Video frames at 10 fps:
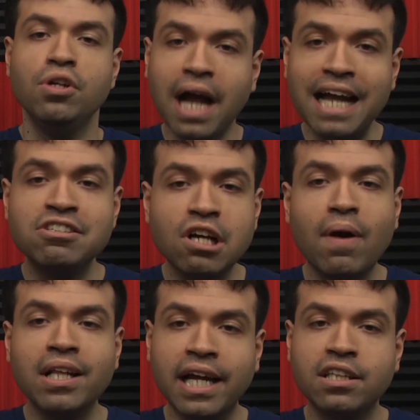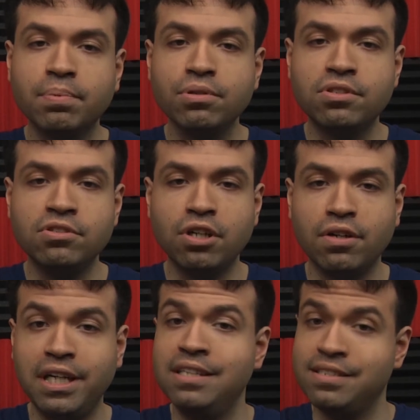You guys know I like the Blue
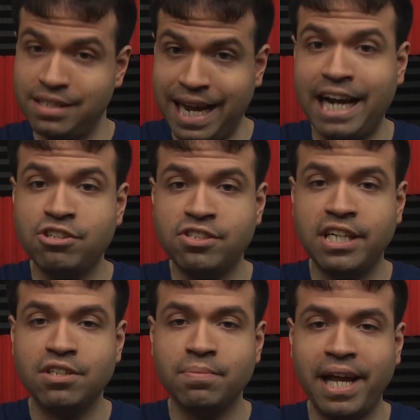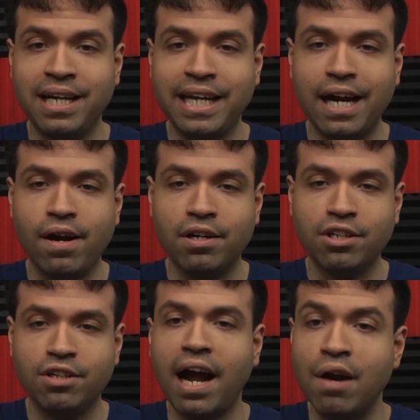Centurion slash Signalman
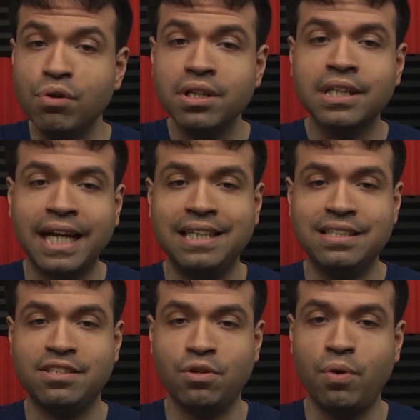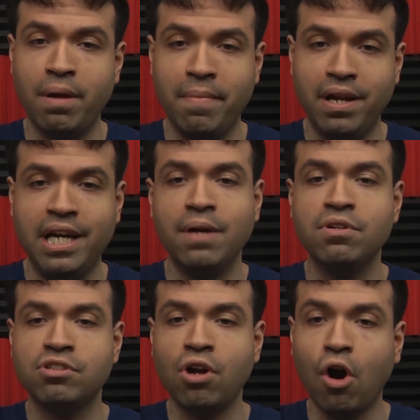character. I really liked his equipment. It
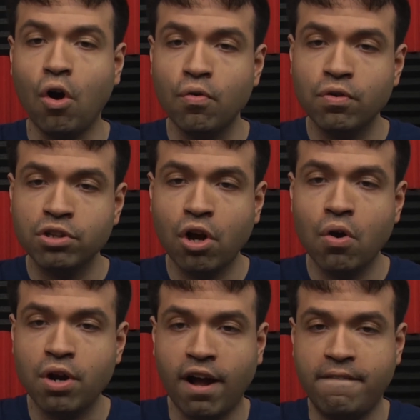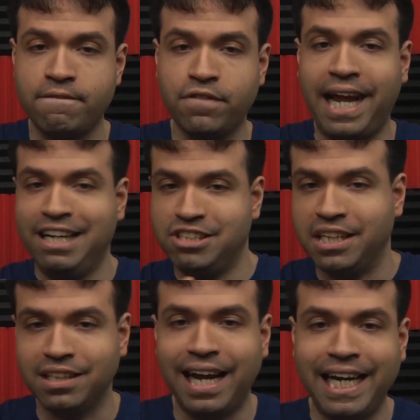was an overload of flashing
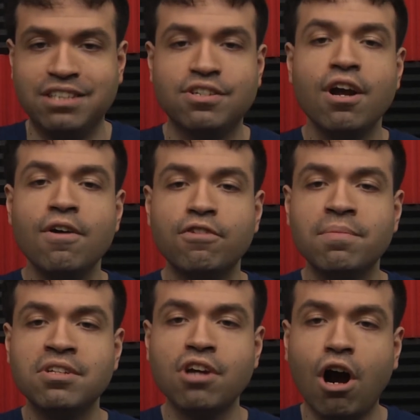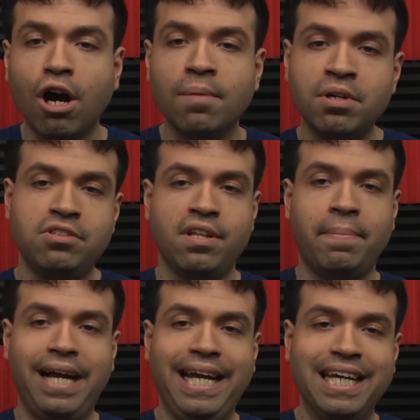lights from his armor to the
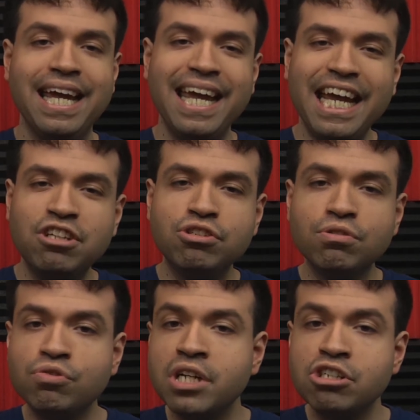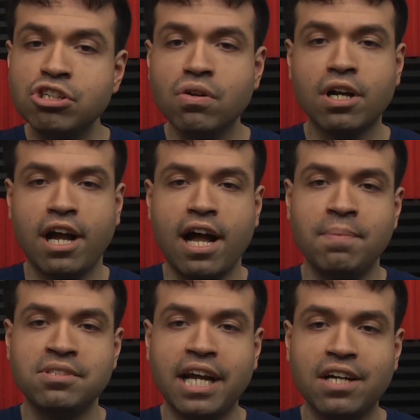bike. It's your traditional
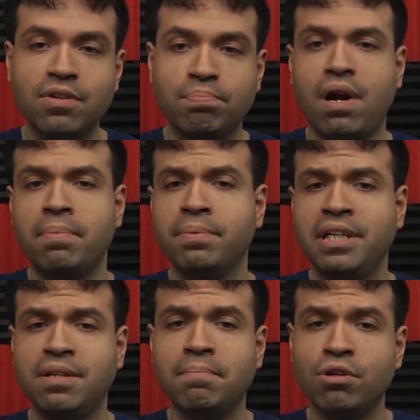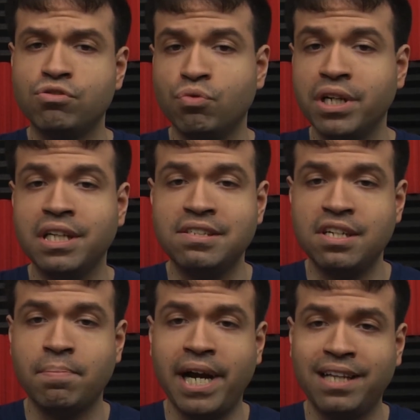cop cycle, probably the most
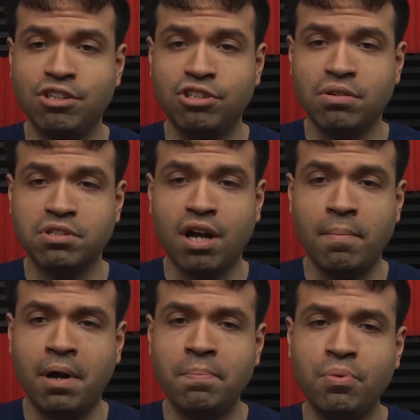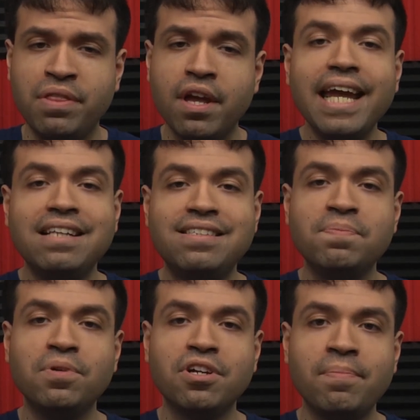realistic bike the show's come up with. It's
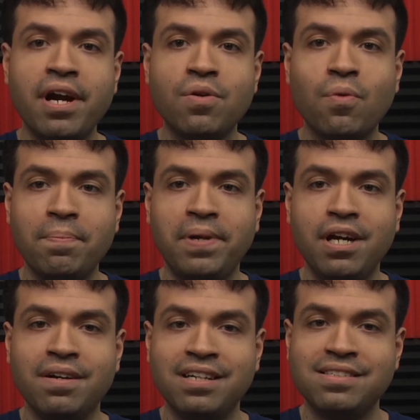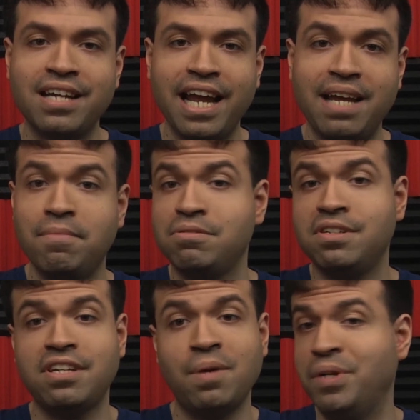simple compared to what P R does today. Most
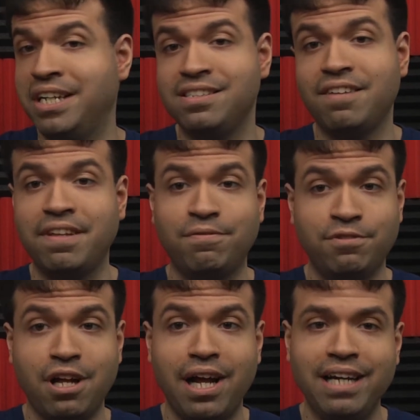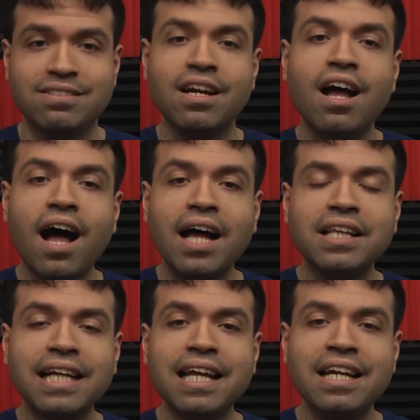of the time we get stuff that flies. I
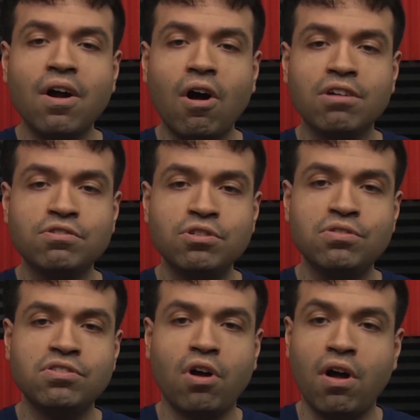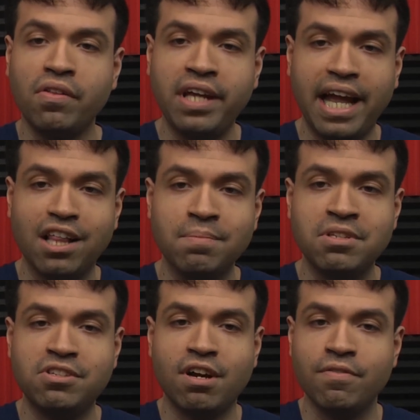like that it also uses all the
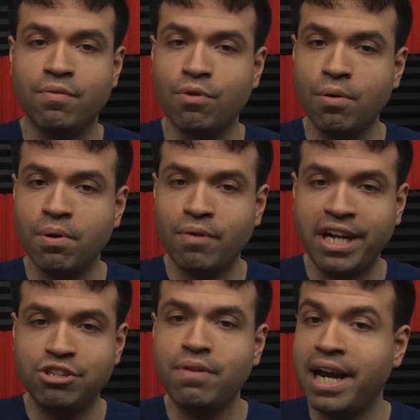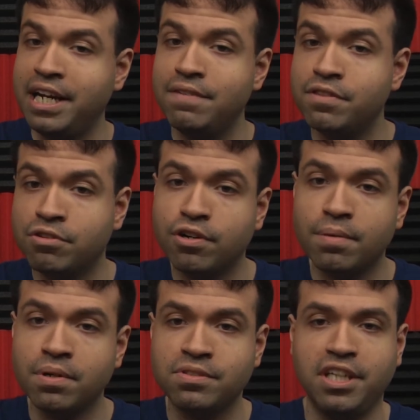elements of the Robo Racer and even the
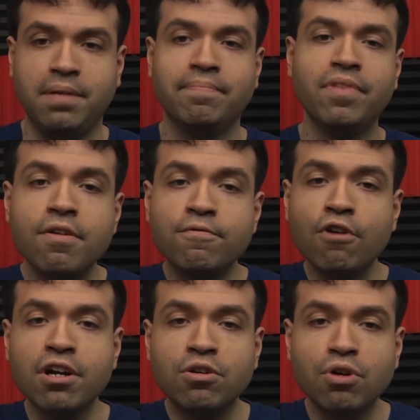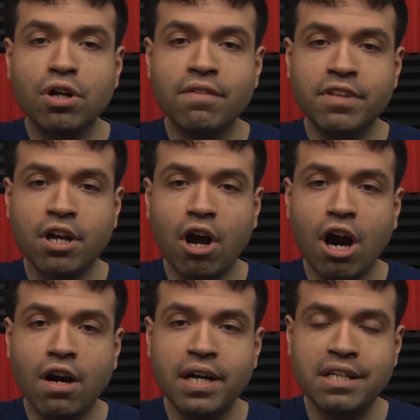Turbo Team. The front grille of the
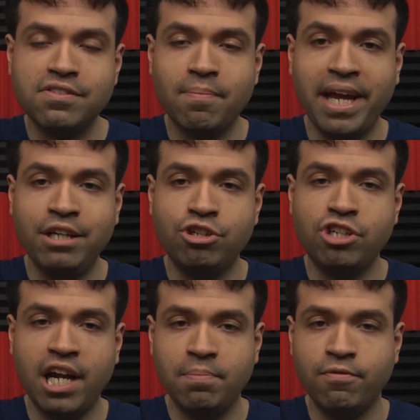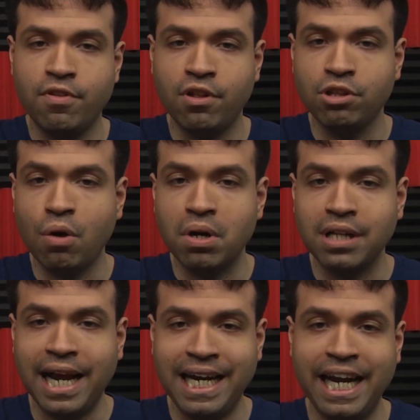car is the main shape for the lower
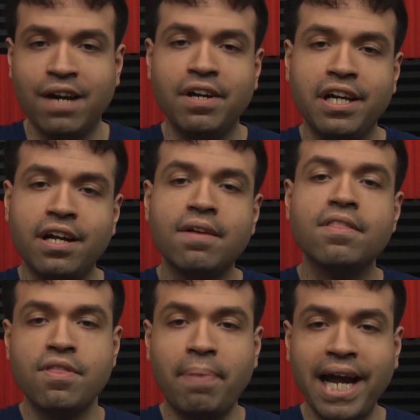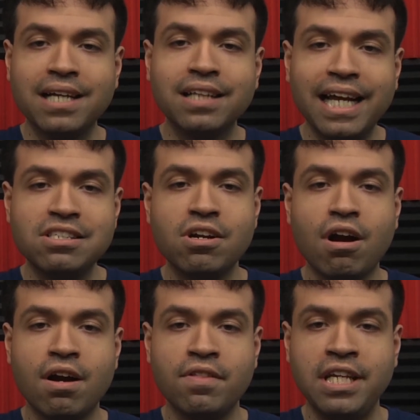light area. The bike lights
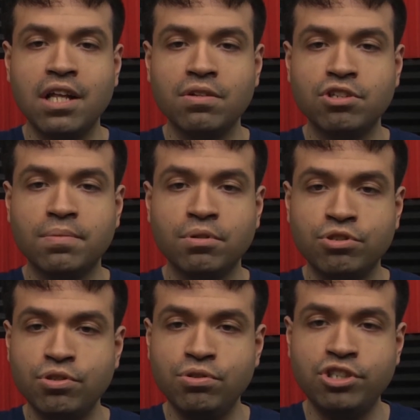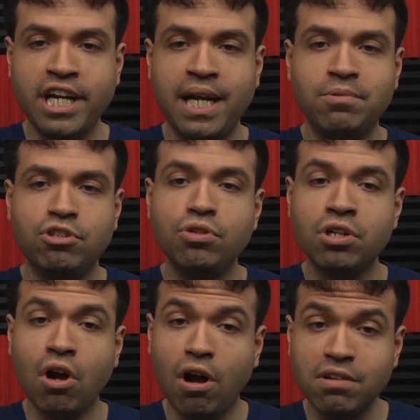are the yellow turbo suit shapes. You
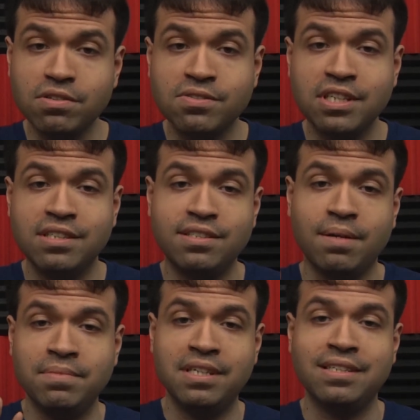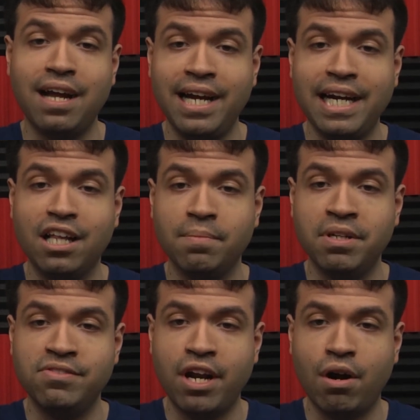can also see some design
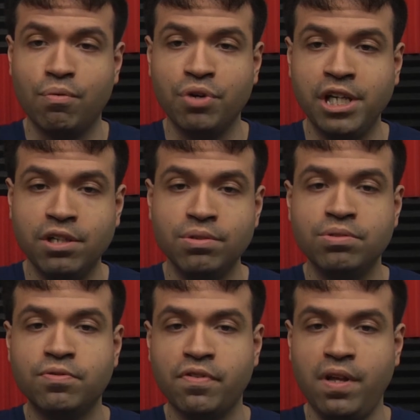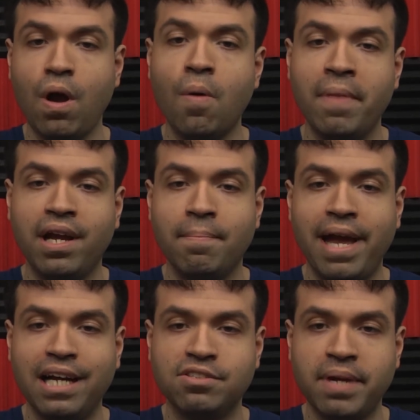elements that are reused for the Omega
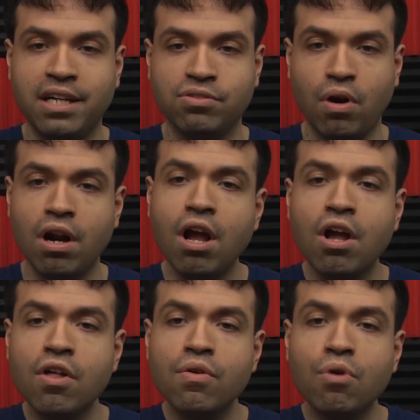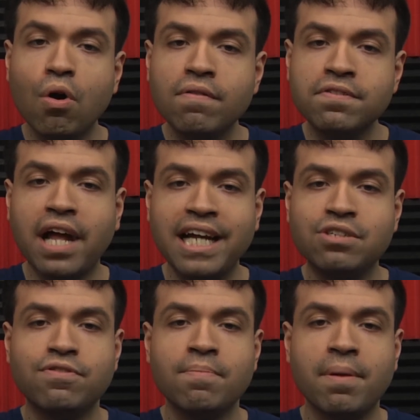Max Megazord. The row of
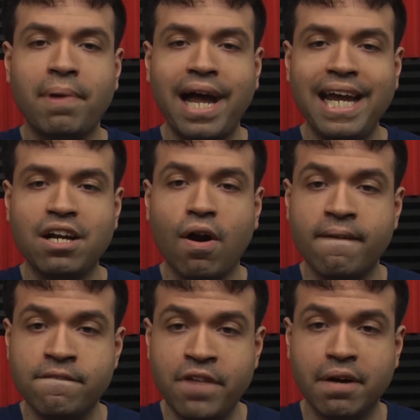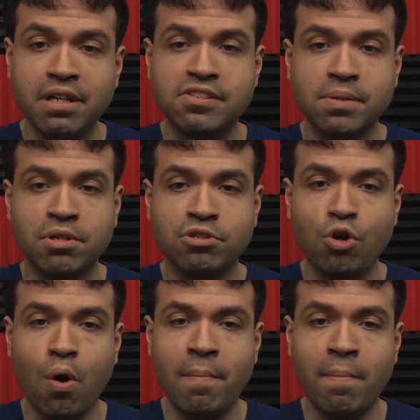lights from the bike are very similar to